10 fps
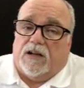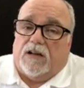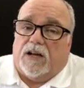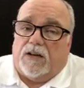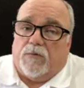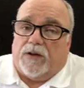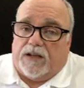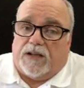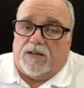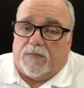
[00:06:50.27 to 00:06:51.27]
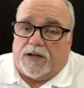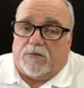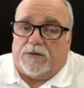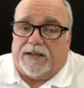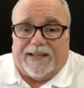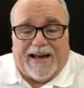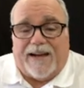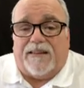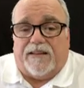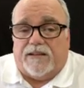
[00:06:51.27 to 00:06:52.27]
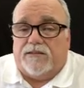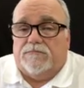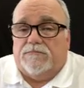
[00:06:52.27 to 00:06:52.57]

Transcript: And we need to be able to get out of there